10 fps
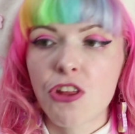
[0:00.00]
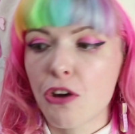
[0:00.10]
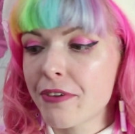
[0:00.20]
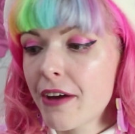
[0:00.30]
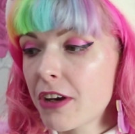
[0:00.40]
so
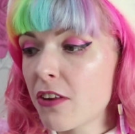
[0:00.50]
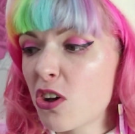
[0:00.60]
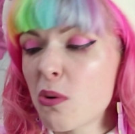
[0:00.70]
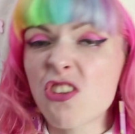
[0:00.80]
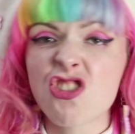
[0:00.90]
if you have any other
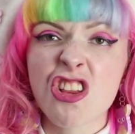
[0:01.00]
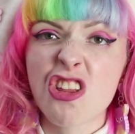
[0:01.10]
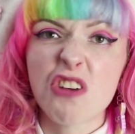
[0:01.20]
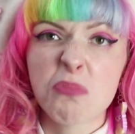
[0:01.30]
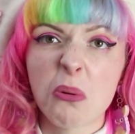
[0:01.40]

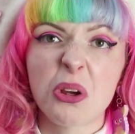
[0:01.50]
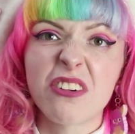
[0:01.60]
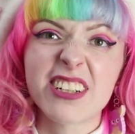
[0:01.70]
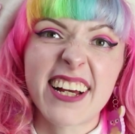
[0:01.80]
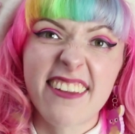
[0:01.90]
questions, I've probably
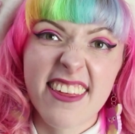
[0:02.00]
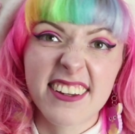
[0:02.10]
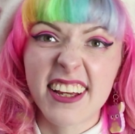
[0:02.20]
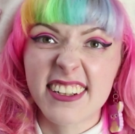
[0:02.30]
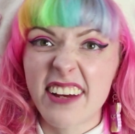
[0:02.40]
already
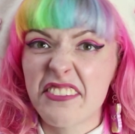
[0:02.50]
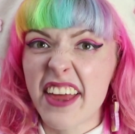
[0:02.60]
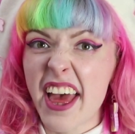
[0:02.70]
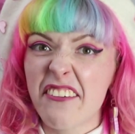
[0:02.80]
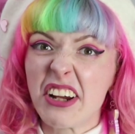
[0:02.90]
answered it down
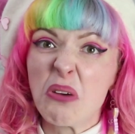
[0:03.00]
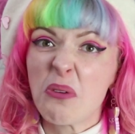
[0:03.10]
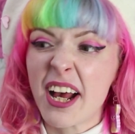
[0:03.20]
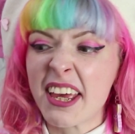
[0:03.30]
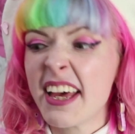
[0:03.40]
there
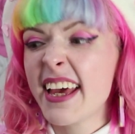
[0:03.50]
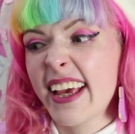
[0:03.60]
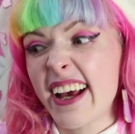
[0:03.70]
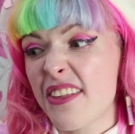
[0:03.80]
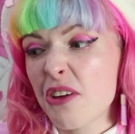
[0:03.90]
anyway,
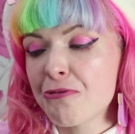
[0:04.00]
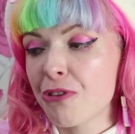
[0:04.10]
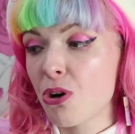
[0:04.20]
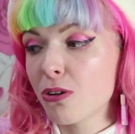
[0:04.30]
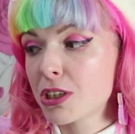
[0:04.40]
in case I
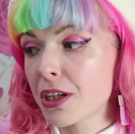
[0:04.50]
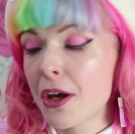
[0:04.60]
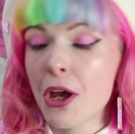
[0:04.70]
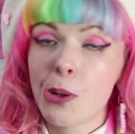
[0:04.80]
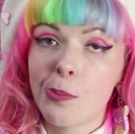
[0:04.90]
forgot
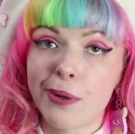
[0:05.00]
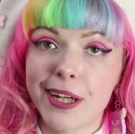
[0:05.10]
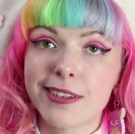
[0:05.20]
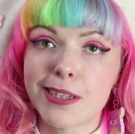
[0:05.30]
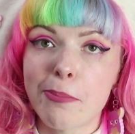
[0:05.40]
to bring
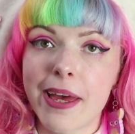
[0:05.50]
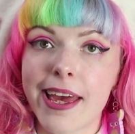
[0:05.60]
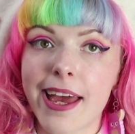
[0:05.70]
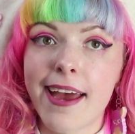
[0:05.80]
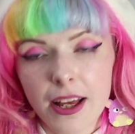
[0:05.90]
it up
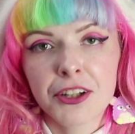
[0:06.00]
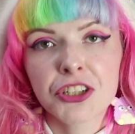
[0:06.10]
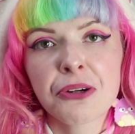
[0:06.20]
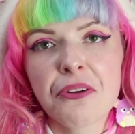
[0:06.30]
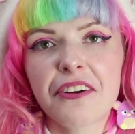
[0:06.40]
here. And I
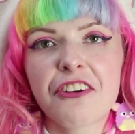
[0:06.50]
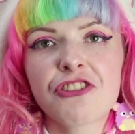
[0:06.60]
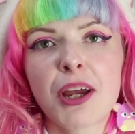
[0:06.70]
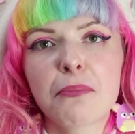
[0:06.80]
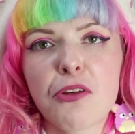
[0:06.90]
know it's like a
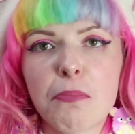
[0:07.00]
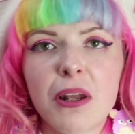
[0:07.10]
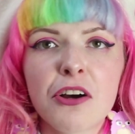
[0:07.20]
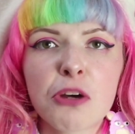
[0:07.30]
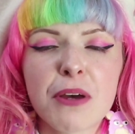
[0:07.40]
shameless
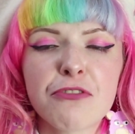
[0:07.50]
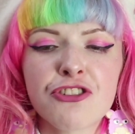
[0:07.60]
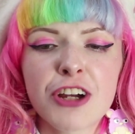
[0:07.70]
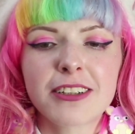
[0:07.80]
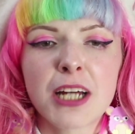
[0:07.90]
plug, but if you
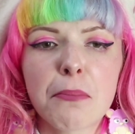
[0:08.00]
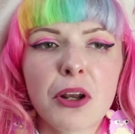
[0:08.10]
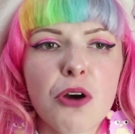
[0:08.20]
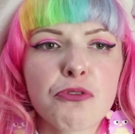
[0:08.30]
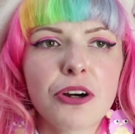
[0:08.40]
check down
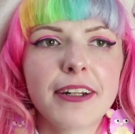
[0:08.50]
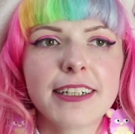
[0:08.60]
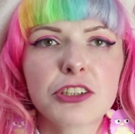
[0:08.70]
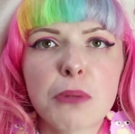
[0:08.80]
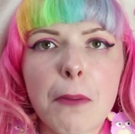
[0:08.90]
below, I've got a
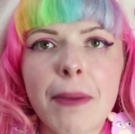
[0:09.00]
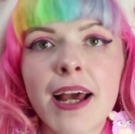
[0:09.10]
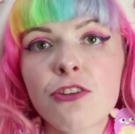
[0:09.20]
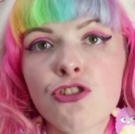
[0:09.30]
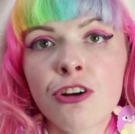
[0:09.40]
link to my
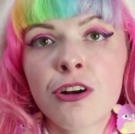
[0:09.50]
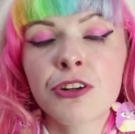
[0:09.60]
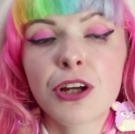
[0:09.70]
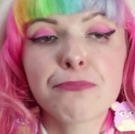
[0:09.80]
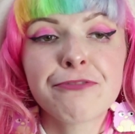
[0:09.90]

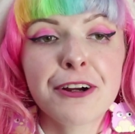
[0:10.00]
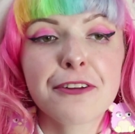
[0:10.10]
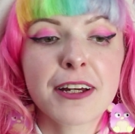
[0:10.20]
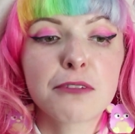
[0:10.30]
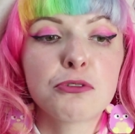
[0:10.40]
Patreon. I'm very
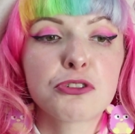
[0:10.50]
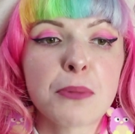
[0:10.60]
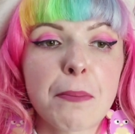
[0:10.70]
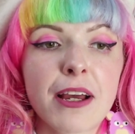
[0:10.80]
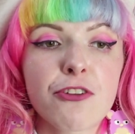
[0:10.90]
thankful to
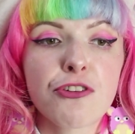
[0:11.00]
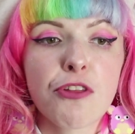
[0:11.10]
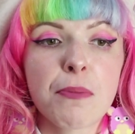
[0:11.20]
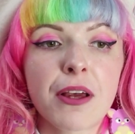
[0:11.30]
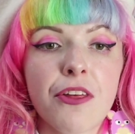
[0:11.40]
my
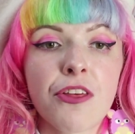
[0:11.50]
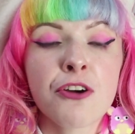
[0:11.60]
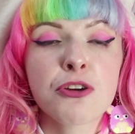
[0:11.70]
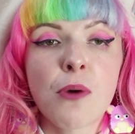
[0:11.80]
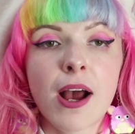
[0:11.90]
patrons because it's the
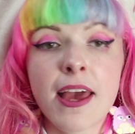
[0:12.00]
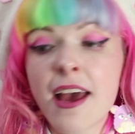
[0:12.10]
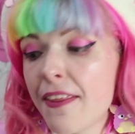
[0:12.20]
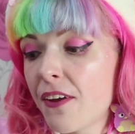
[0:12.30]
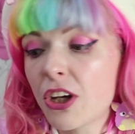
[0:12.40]
only way
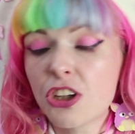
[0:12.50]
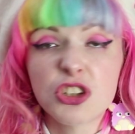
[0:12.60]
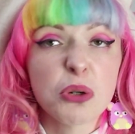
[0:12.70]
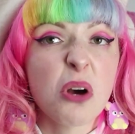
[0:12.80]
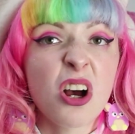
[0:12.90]
that I could
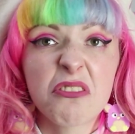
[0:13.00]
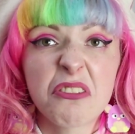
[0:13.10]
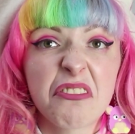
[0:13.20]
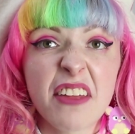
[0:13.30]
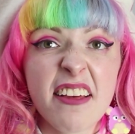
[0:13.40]
do half
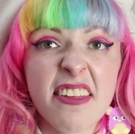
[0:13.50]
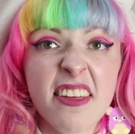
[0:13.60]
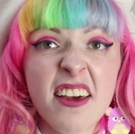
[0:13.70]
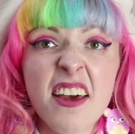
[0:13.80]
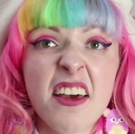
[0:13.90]
of
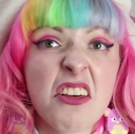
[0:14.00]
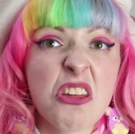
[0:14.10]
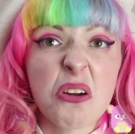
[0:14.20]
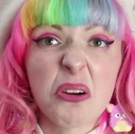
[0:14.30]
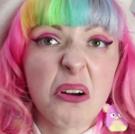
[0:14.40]
this,
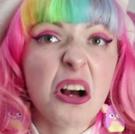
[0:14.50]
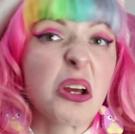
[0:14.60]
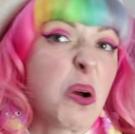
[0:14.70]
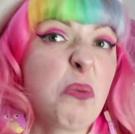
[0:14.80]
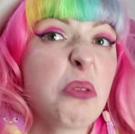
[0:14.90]
so
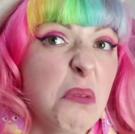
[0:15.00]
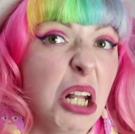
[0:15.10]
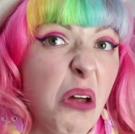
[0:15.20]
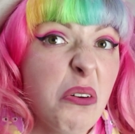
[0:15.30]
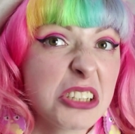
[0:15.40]
I owe them a
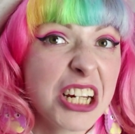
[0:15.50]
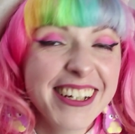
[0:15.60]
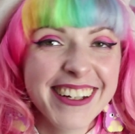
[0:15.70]
lot.